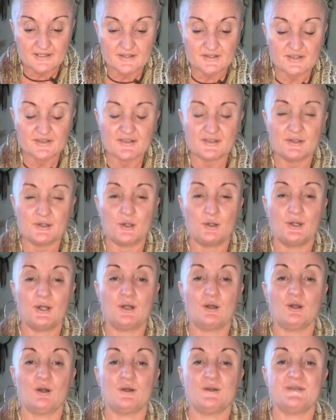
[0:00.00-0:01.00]
Just slowly
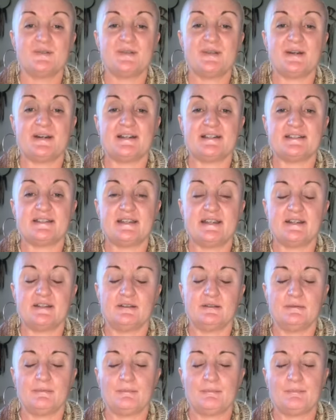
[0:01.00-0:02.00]
close the eyes down
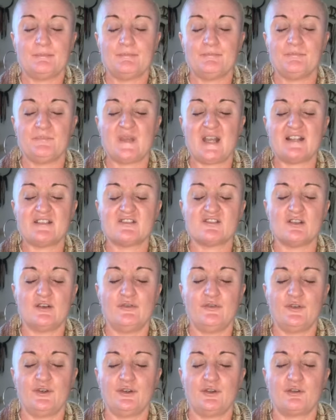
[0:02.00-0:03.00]
and
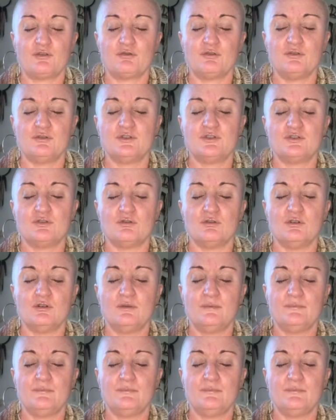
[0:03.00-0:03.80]
soften through the jaw.